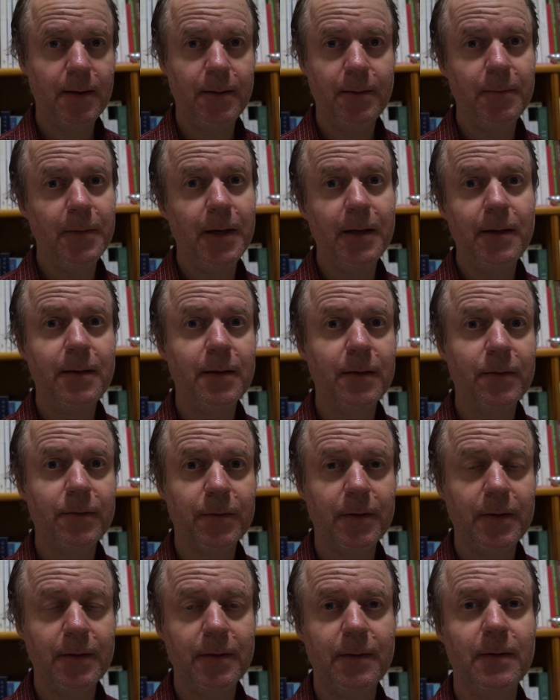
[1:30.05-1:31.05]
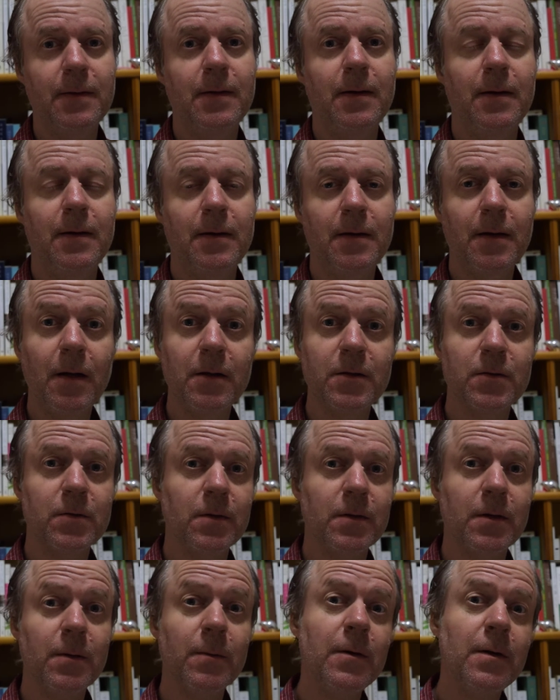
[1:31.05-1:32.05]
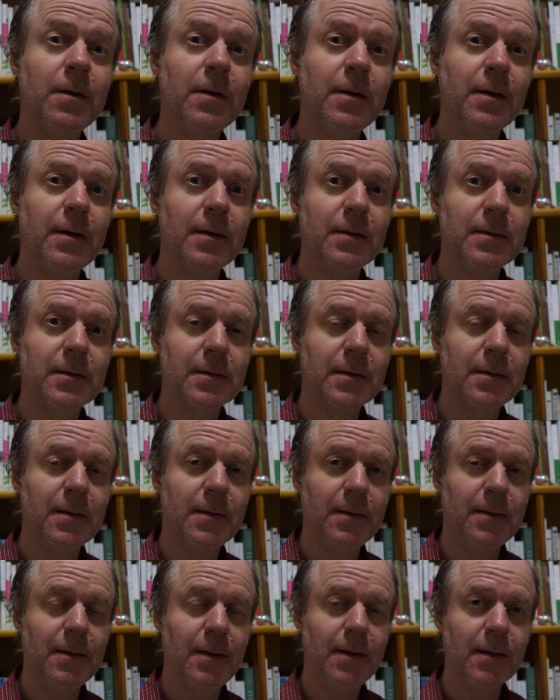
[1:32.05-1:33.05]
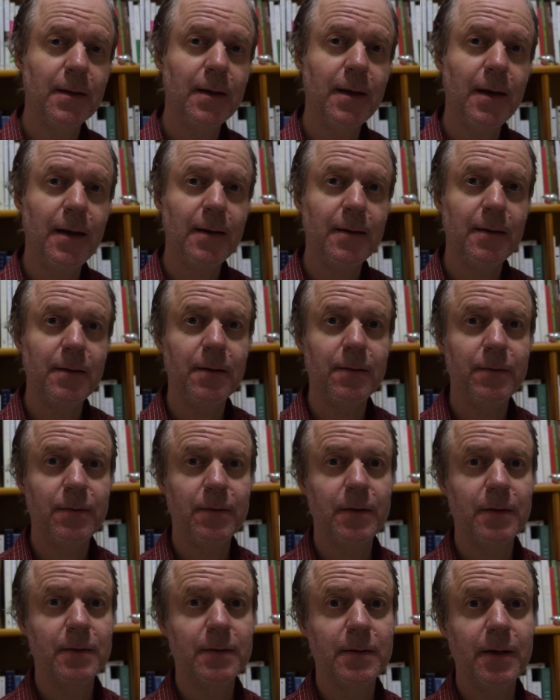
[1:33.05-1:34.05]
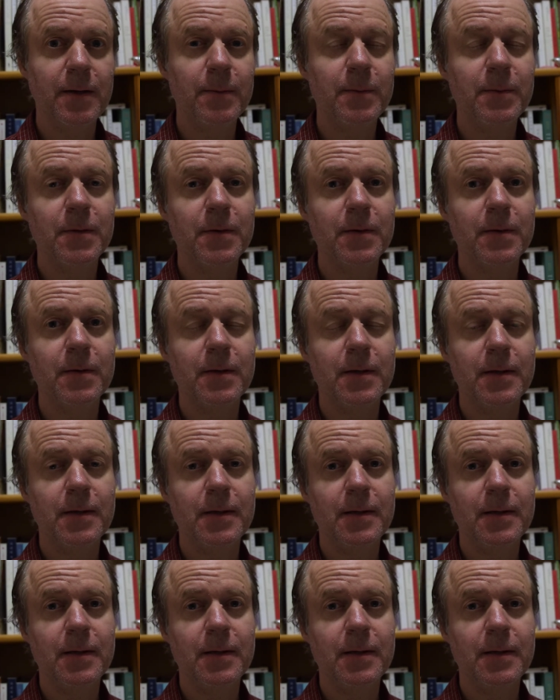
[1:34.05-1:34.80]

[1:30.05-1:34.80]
many different cultural communities in Canada. For example,